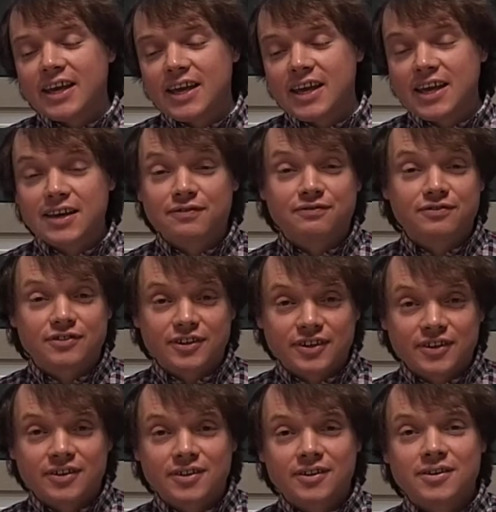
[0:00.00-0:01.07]
if
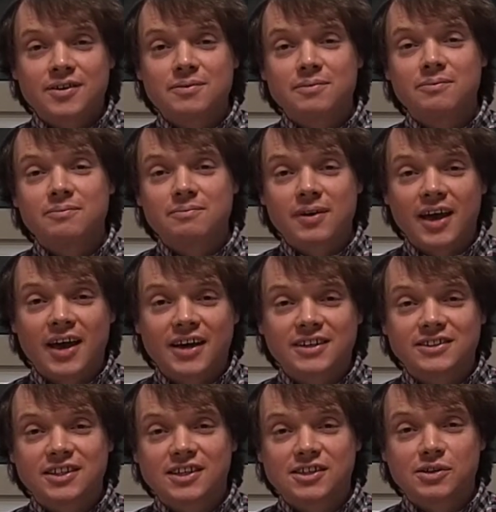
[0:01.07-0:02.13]
the air
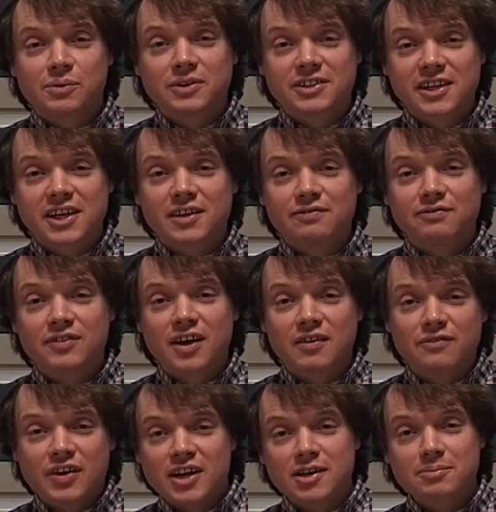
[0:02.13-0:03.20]
conditioner was even
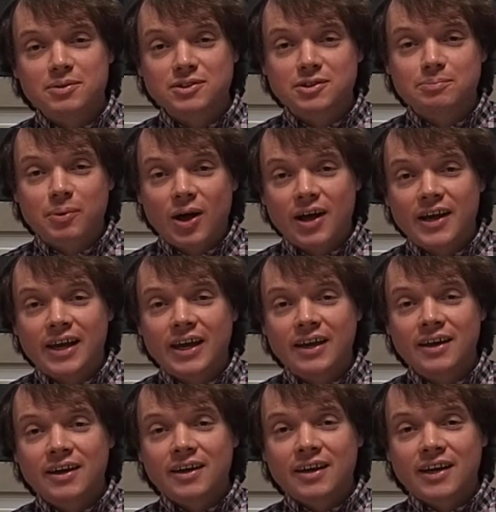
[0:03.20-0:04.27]
available to buy
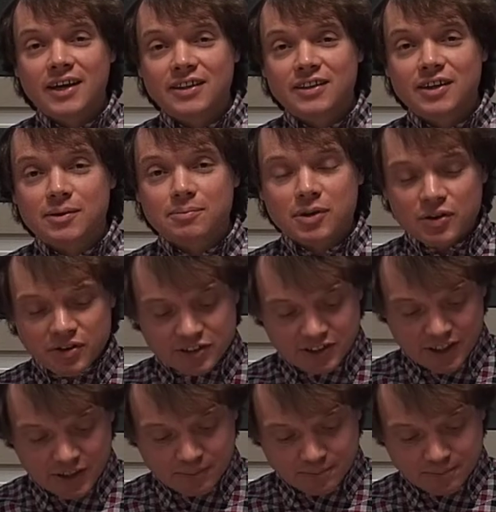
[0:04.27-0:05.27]
in the community.